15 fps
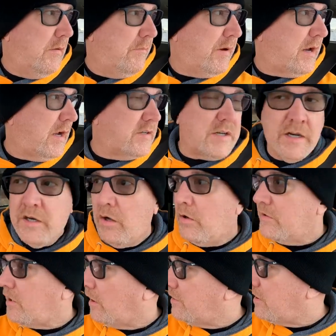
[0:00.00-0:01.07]
because I know
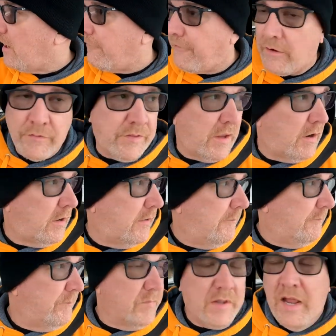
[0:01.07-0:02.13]
it's tough out there,
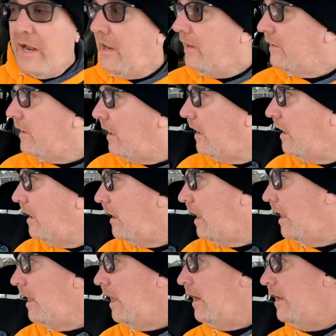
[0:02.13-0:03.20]
and
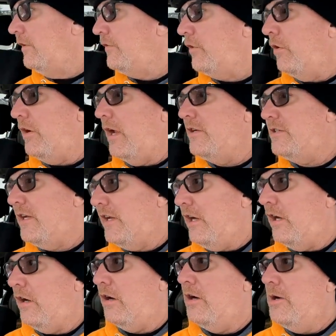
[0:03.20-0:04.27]
it's so nice to
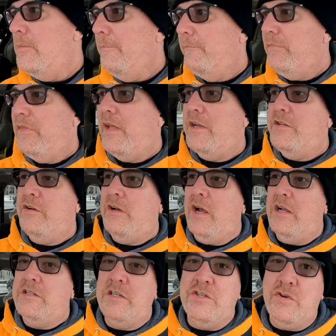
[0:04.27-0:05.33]
hear that you
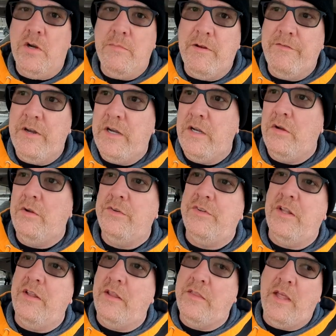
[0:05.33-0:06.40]
guys enjoy my videos
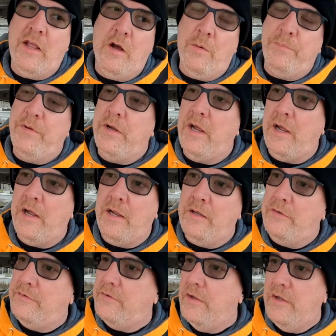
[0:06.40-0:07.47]
and that they help you
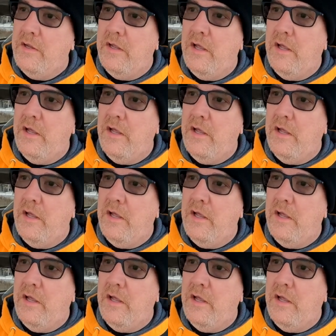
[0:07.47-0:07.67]
guys.